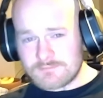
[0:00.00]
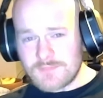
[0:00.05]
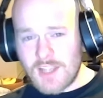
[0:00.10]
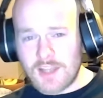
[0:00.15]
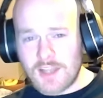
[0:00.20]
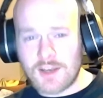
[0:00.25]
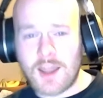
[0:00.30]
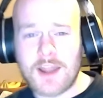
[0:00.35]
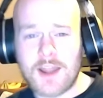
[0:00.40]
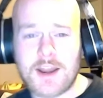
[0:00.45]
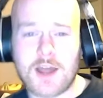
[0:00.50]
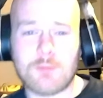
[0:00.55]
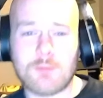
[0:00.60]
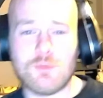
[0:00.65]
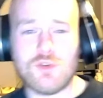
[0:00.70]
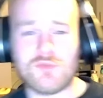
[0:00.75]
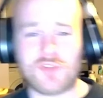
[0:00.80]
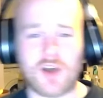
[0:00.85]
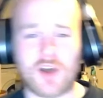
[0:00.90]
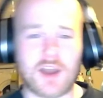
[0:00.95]
lineout
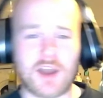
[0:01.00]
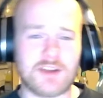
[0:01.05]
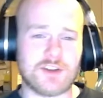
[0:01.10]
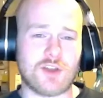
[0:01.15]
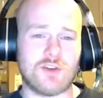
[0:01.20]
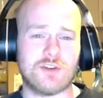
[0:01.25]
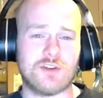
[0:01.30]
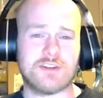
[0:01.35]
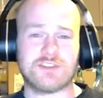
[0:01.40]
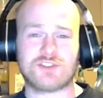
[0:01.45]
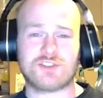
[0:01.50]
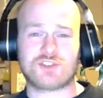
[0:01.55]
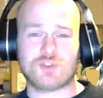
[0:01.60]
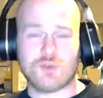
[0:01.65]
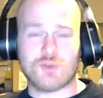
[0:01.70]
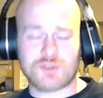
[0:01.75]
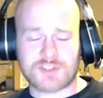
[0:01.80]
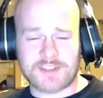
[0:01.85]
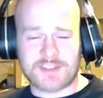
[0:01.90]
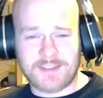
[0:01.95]
move that I noted as
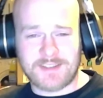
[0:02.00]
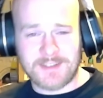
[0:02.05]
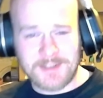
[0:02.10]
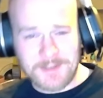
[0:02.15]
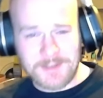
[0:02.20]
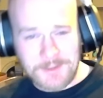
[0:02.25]
saucy,